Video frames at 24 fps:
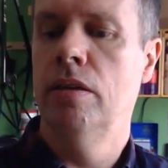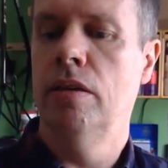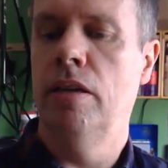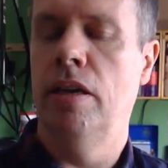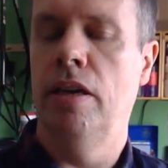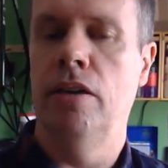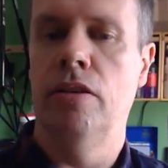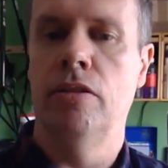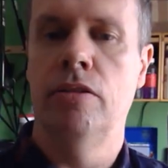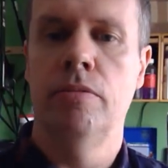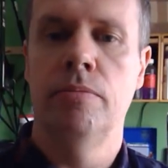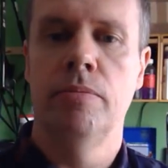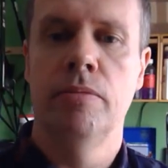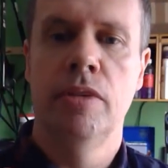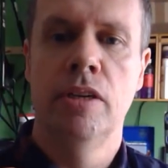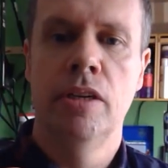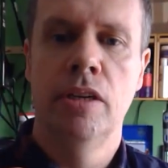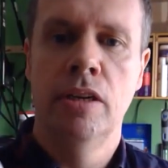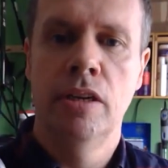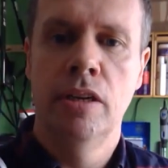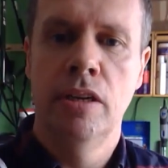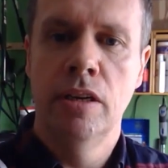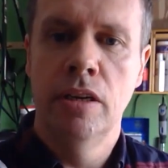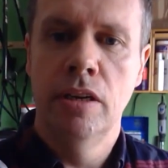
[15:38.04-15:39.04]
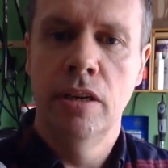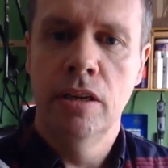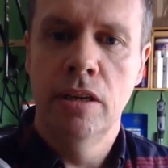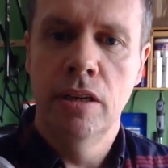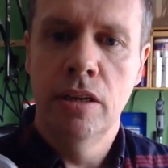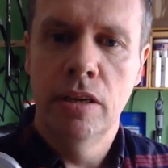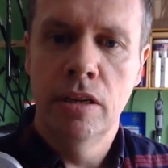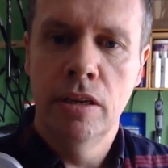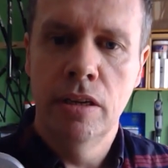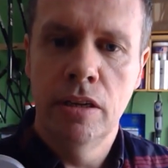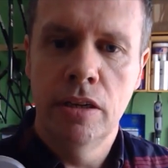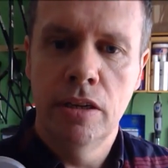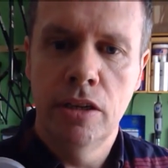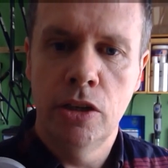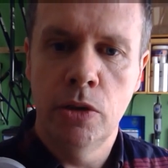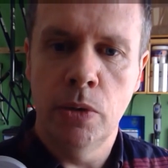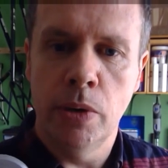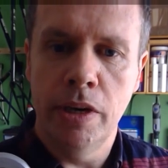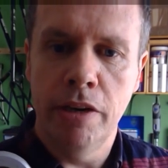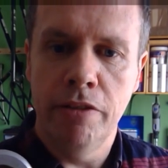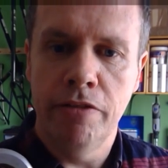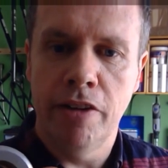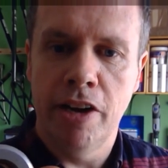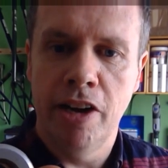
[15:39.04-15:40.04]
there you go,
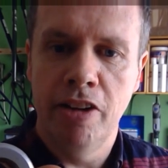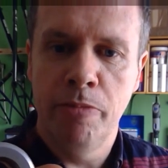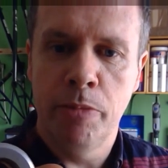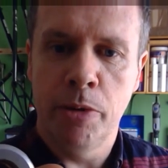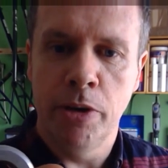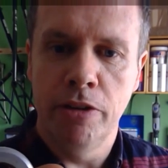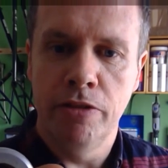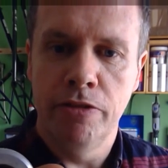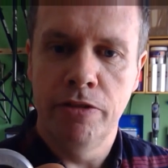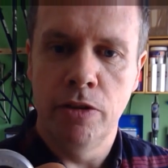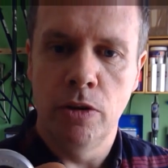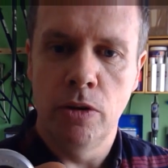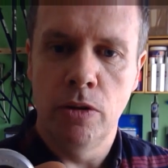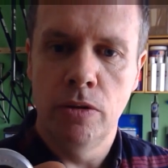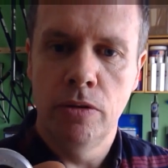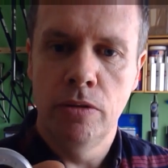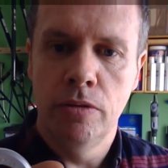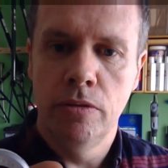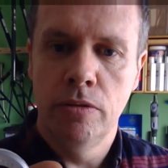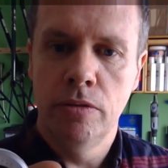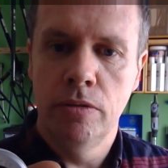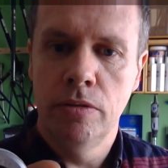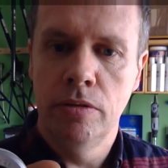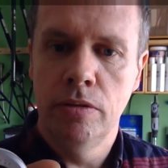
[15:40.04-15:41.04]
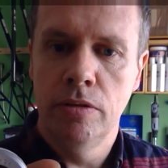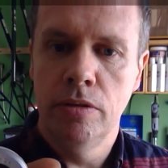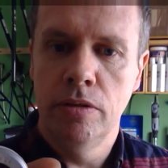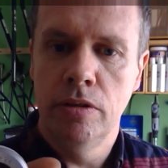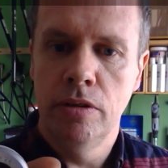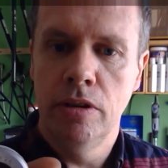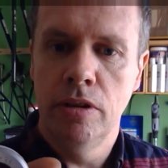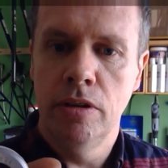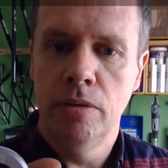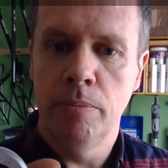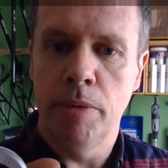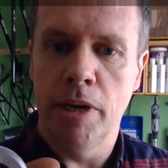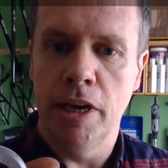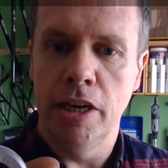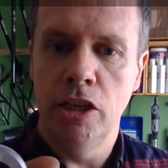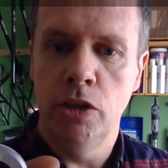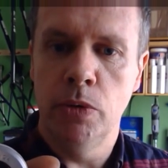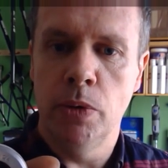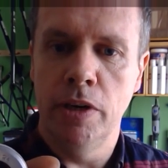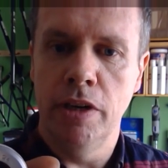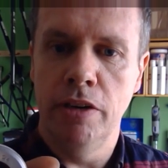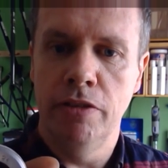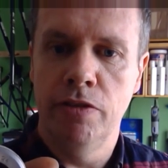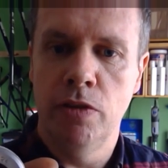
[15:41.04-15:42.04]
25.4 by
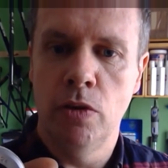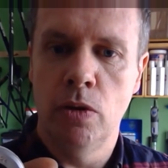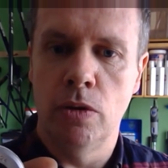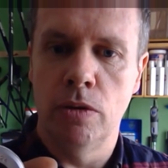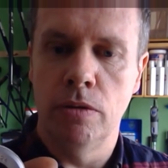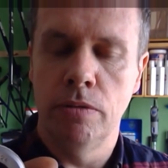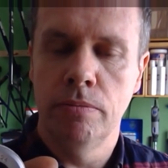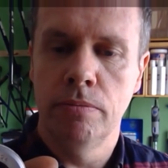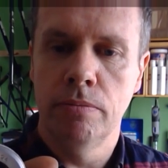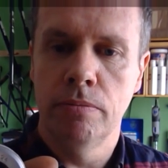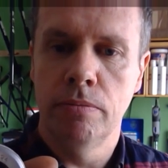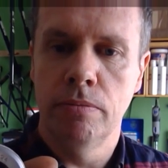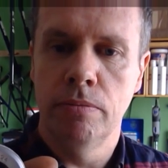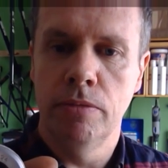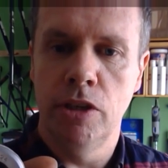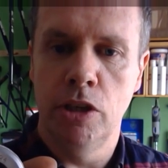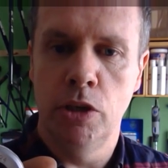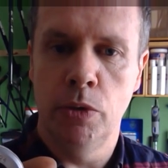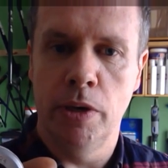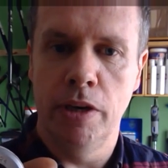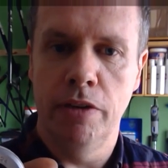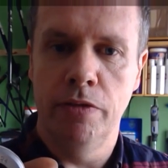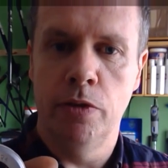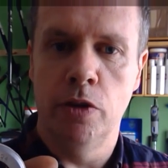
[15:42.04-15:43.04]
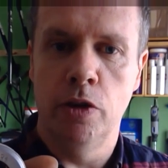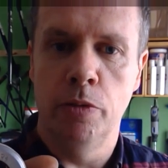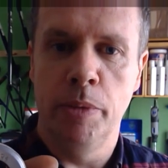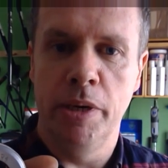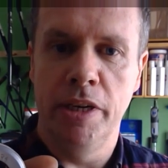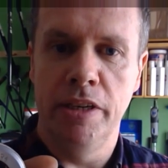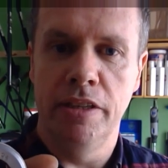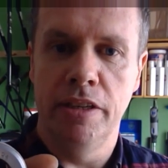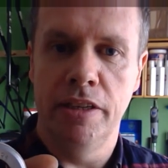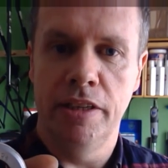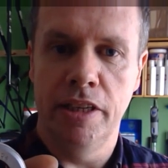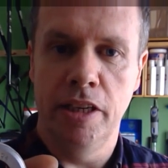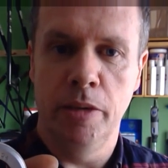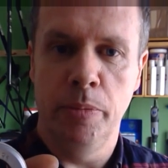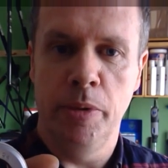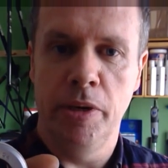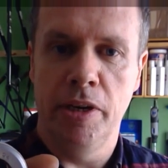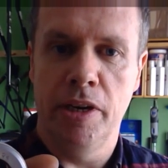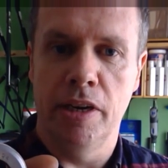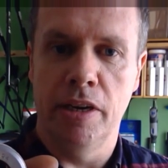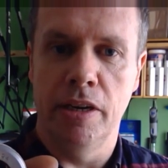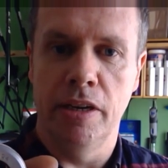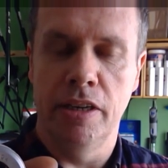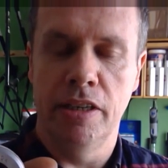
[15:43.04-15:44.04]
24, the 24 being the
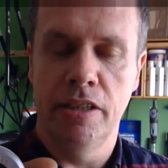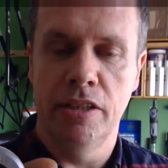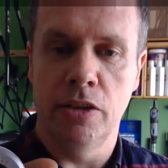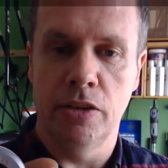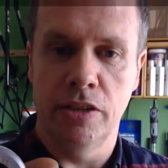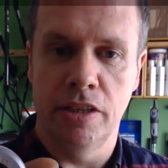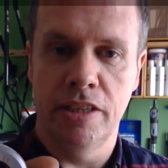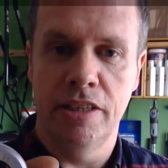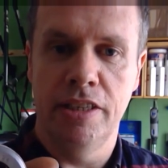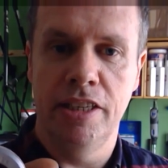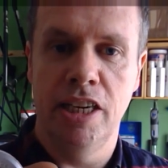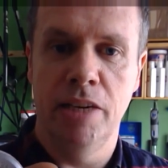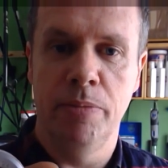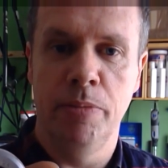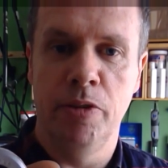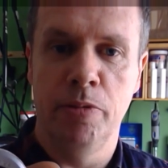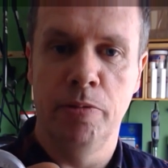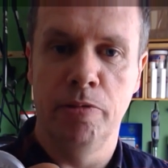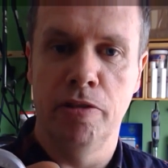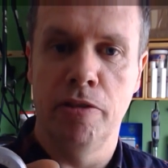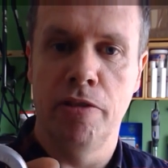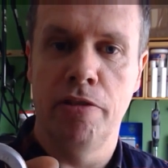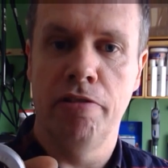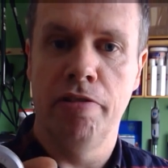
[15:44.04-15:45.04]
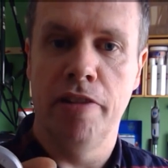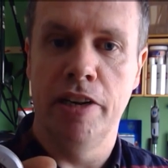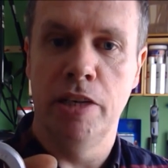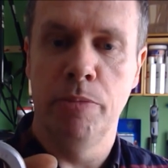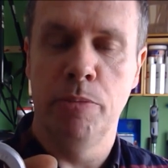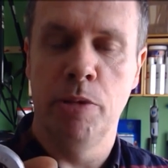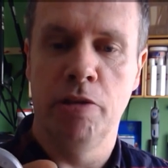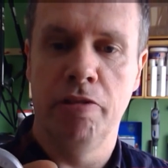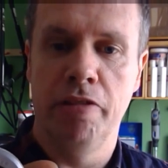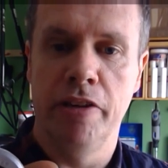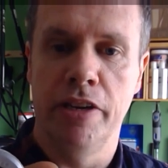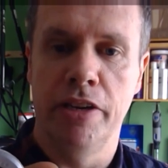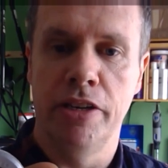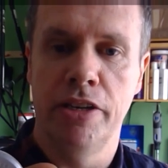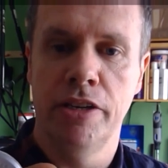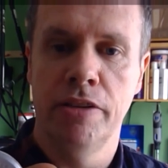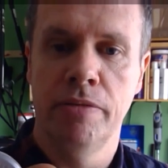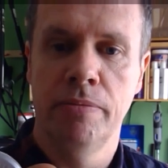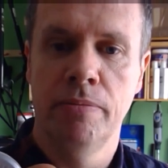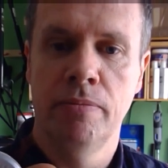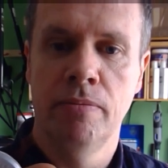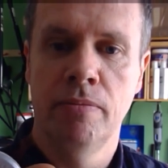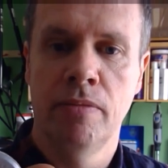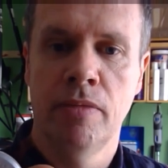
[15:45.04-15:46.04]
TPI. It's got the same number of threads per
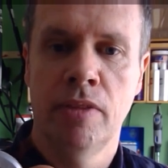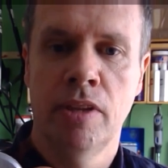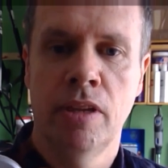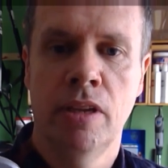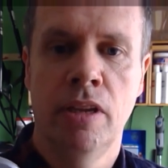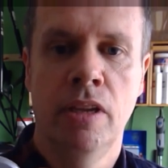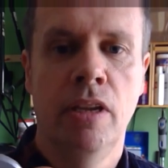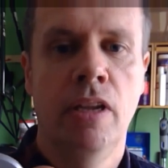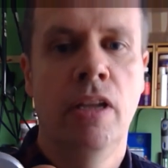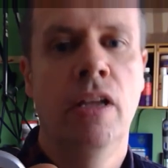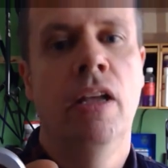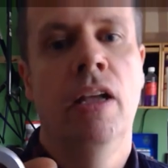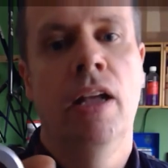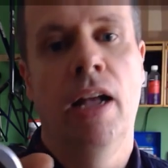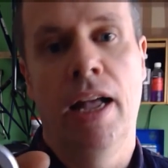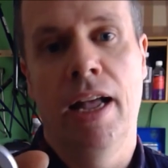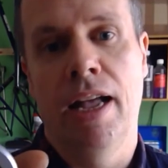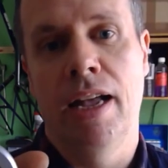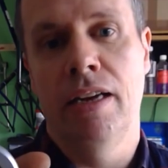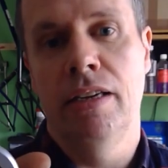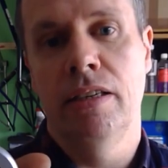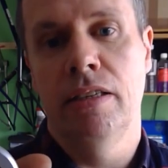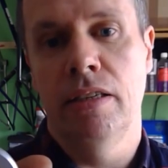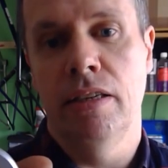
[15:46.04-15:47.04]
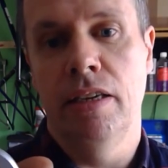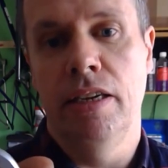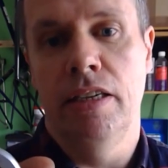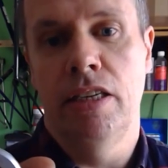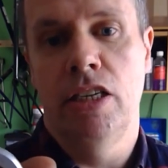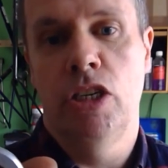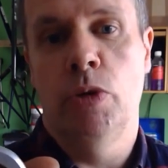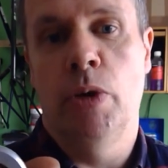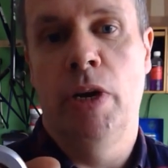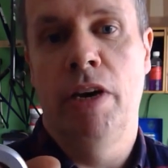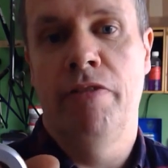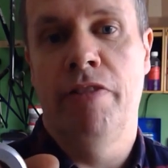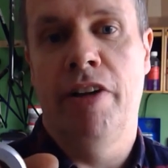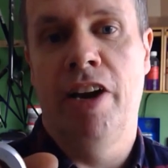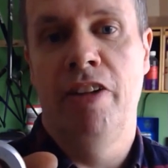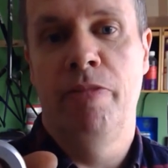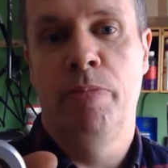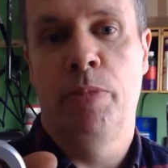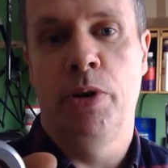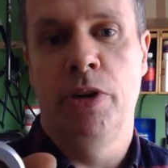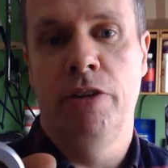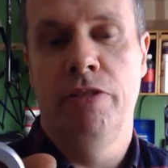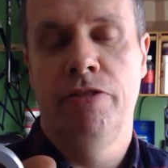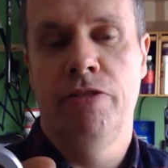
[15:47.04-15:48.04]
inch. And it's
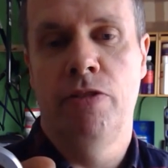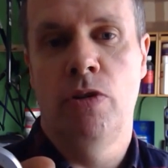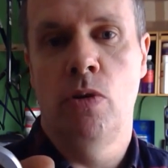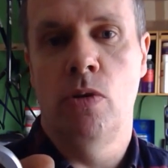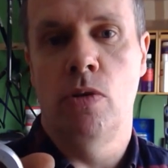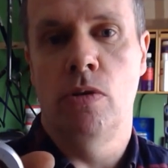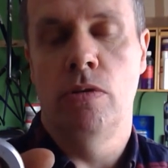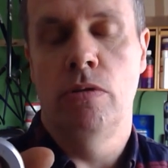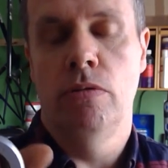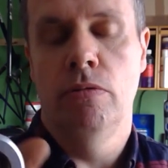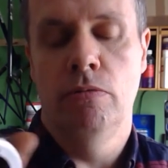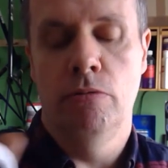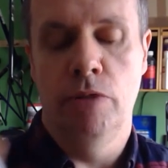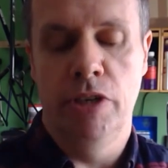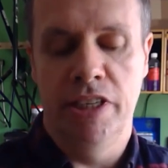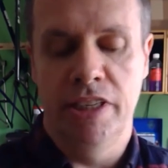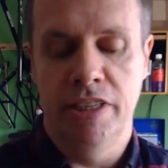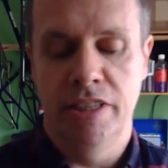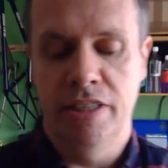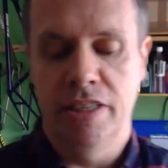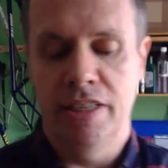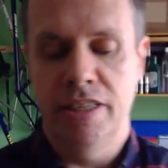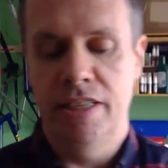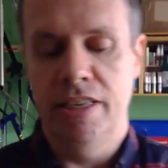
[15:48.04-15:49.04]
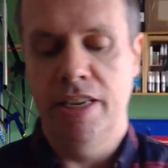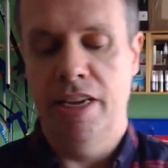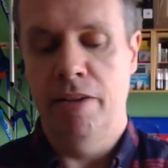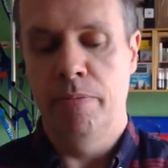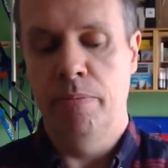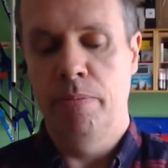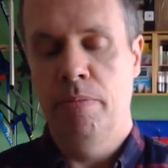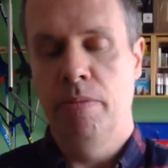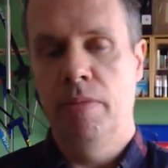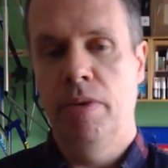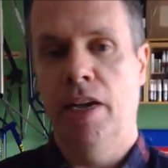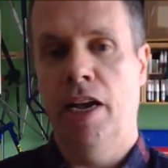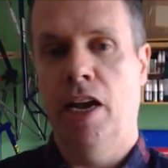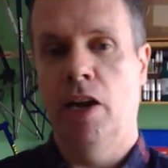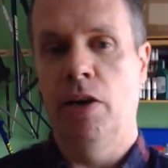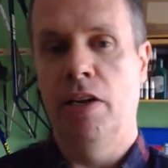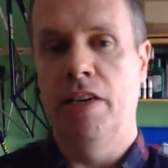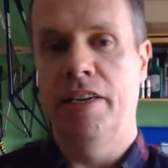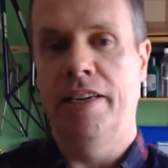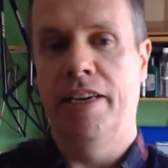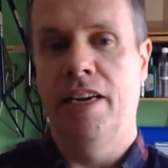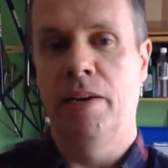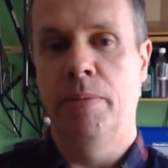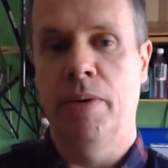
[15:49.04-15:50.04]
25.4, which is the same
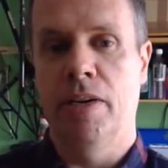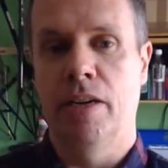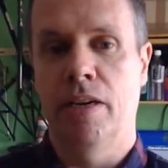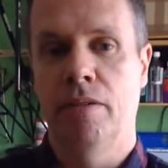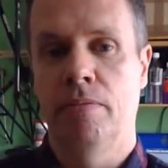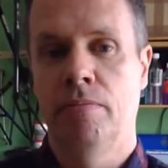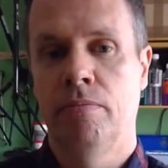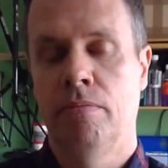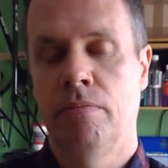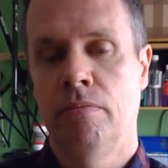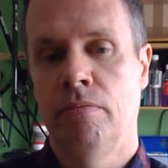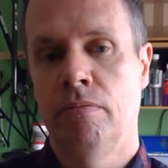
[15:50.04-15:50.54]
outer diameter.